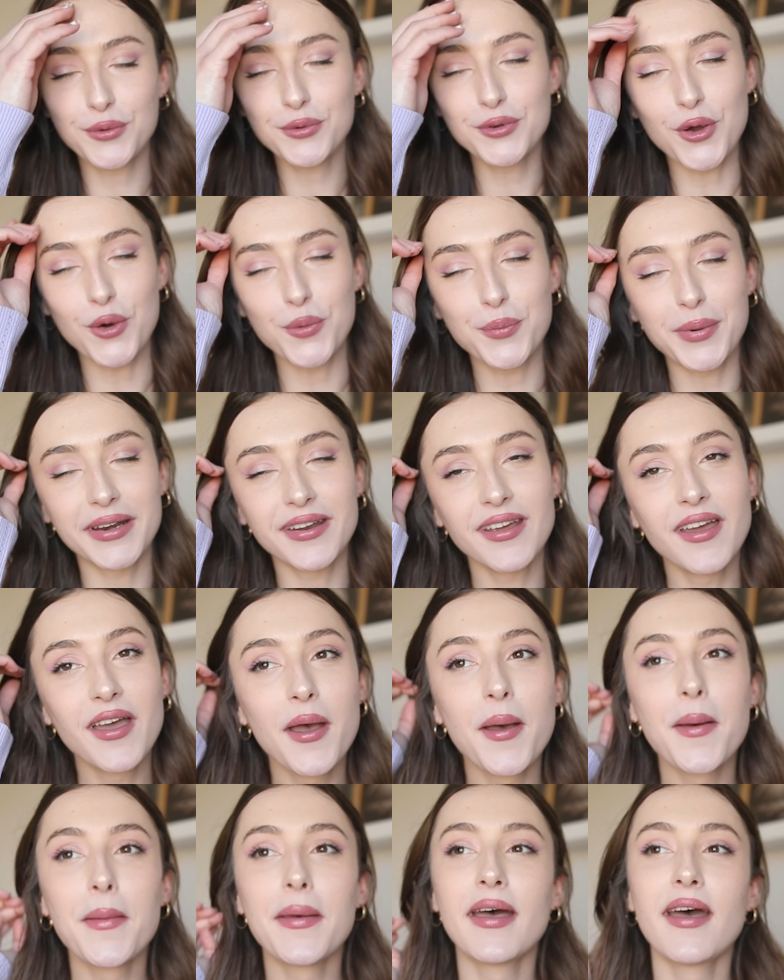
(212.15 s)
No, but
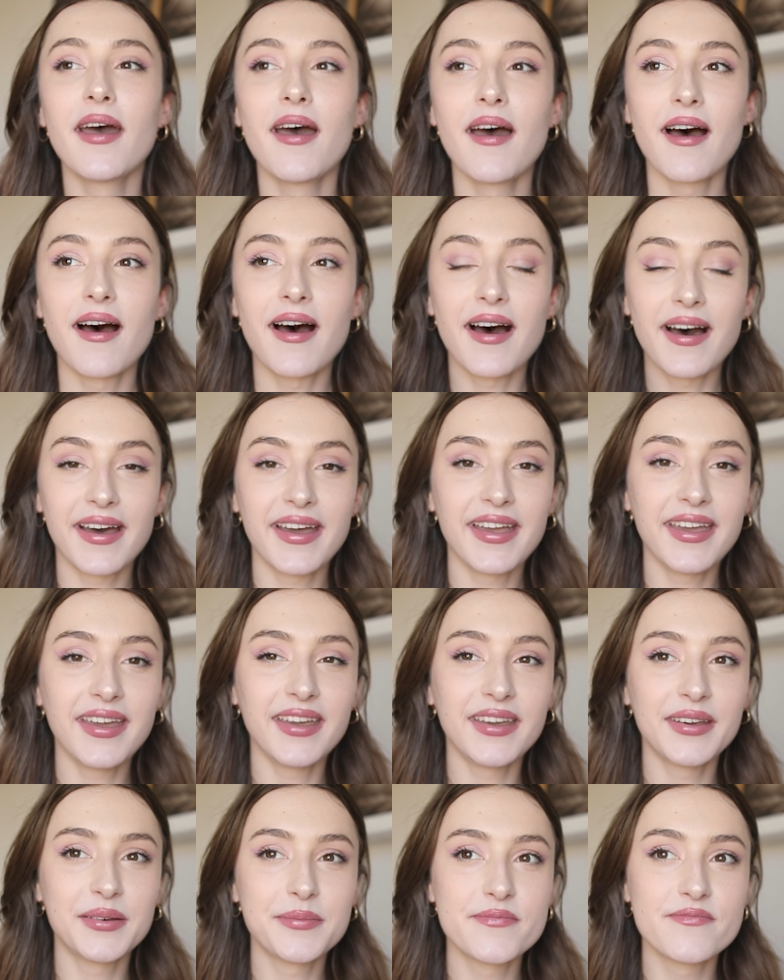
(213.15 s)

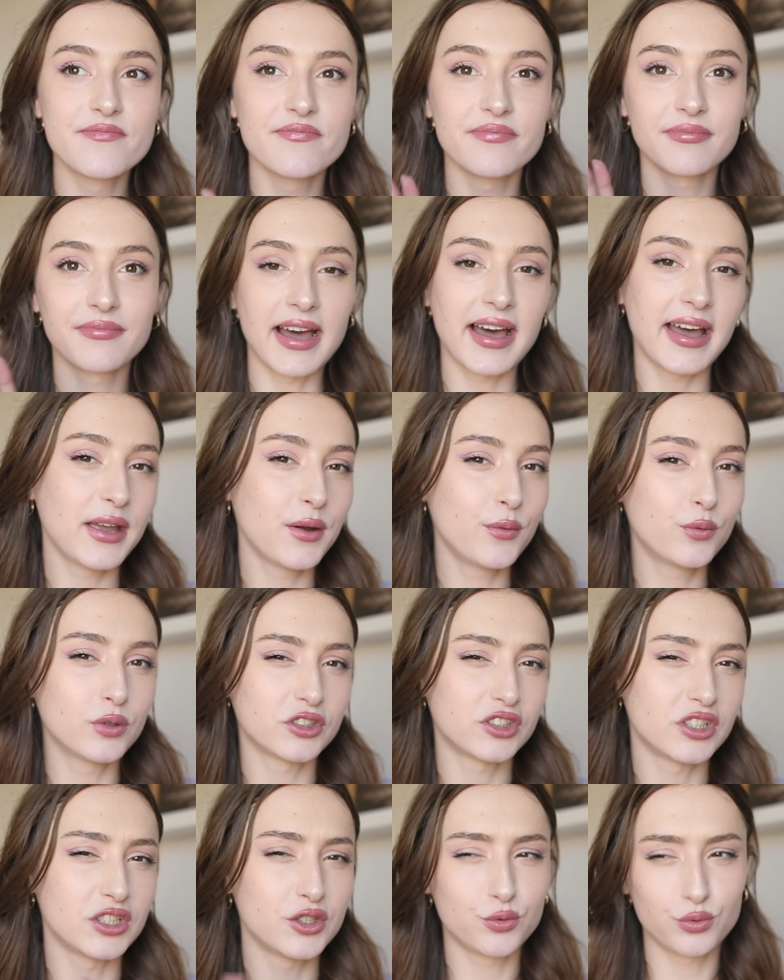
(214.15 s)
I
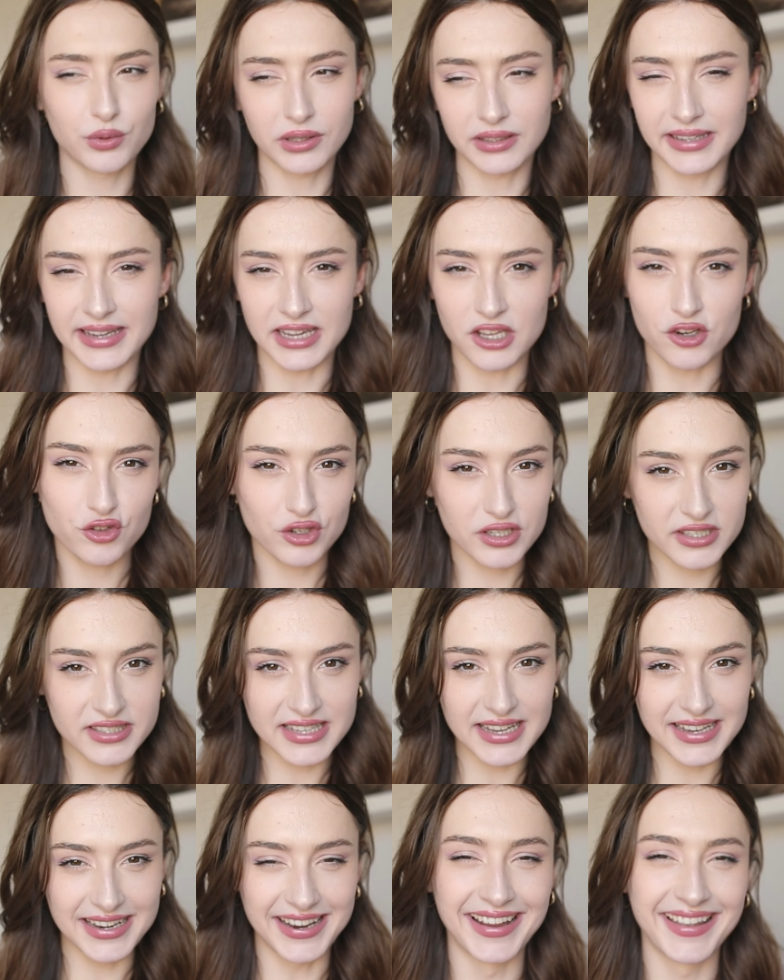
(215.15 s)
wasn't really
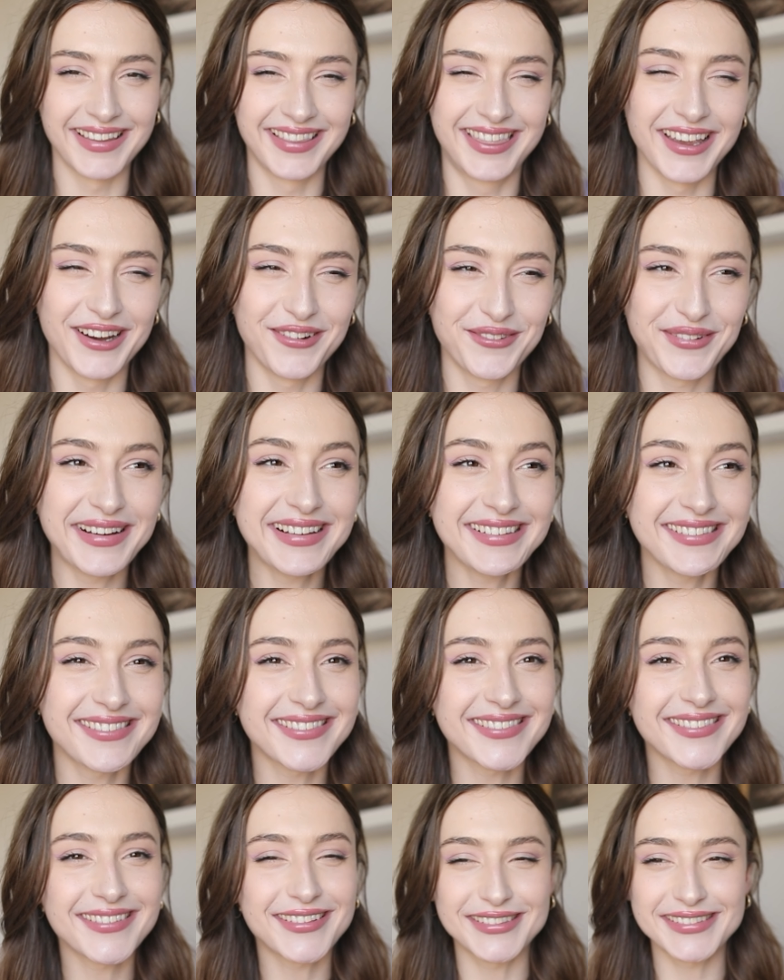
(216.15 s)
interested in the
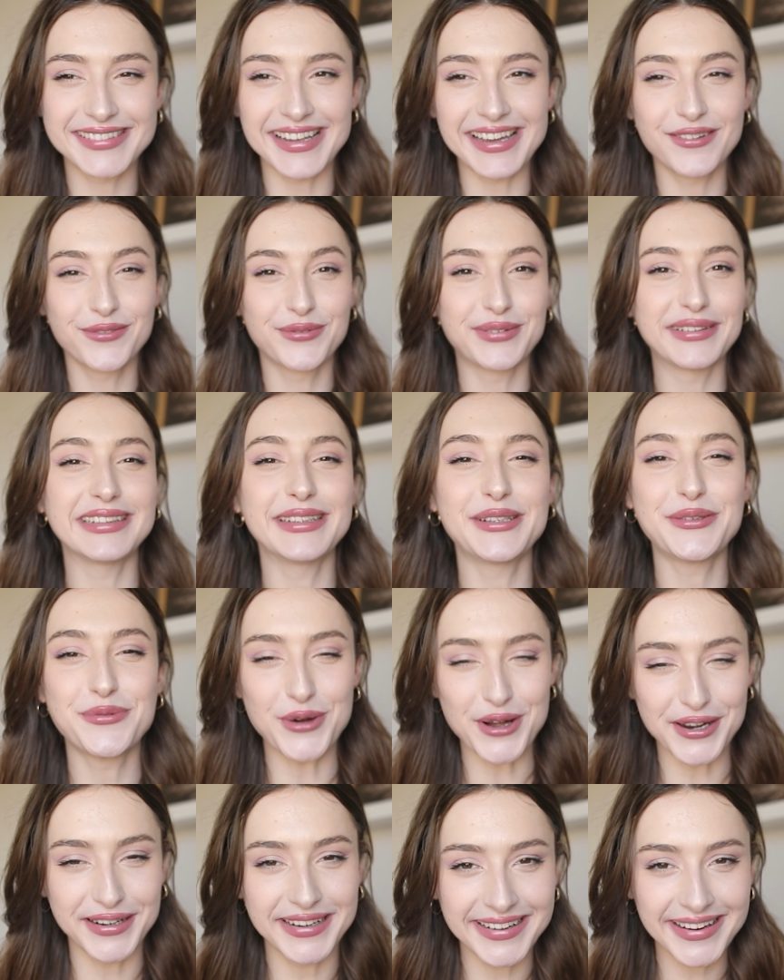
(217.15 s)
risks because I really
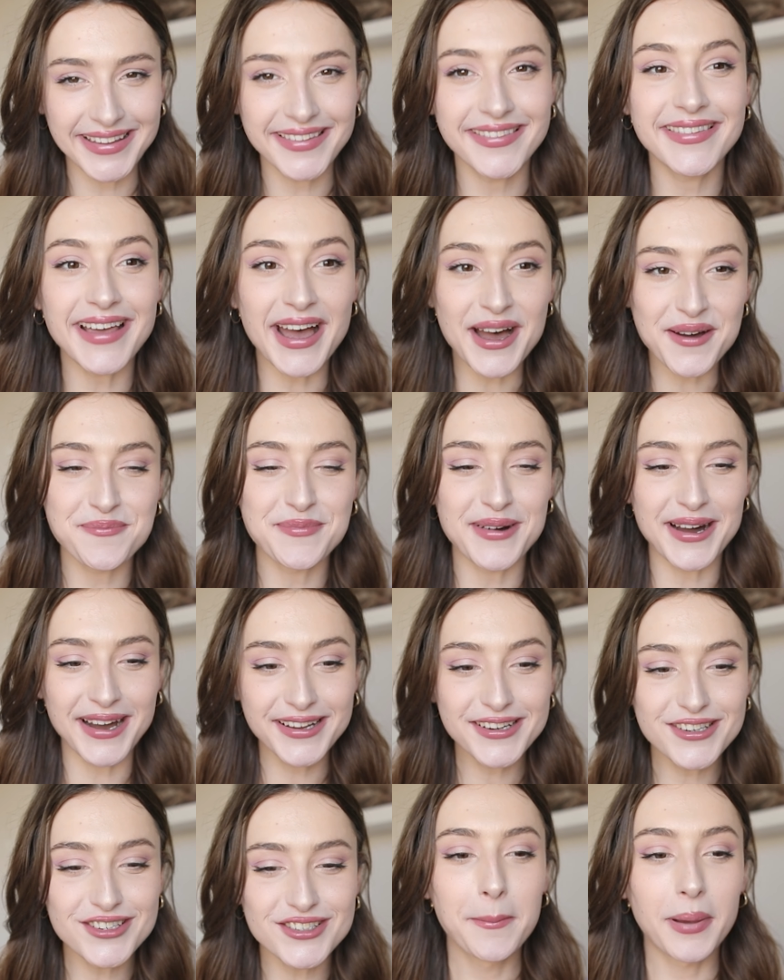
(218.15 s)
wanted it that
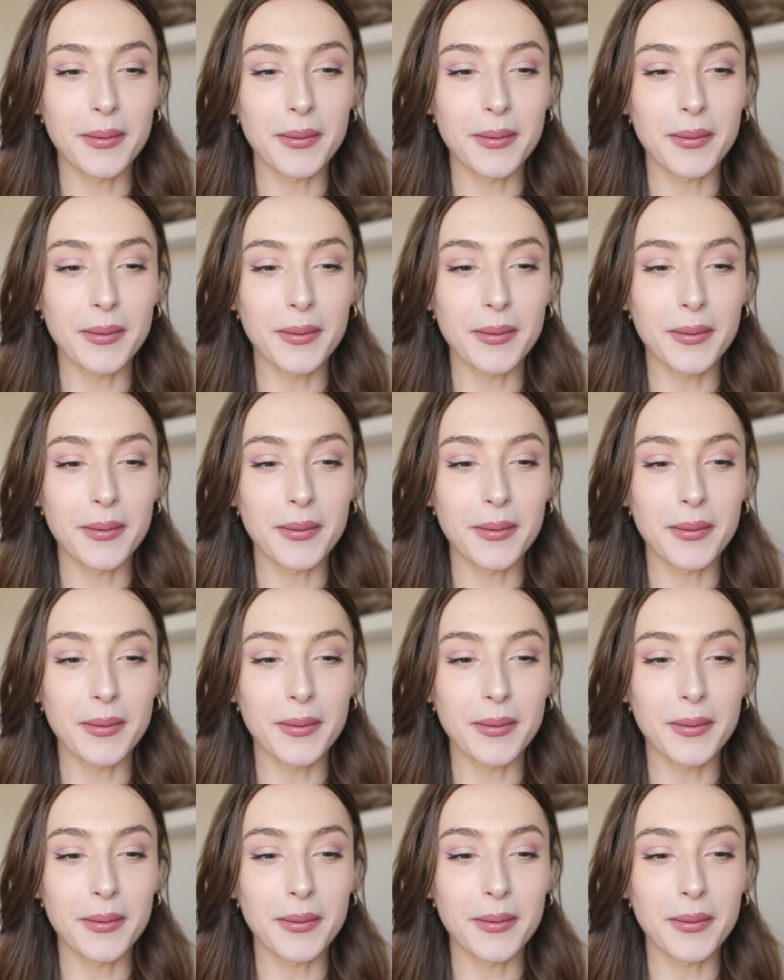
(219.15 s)
much.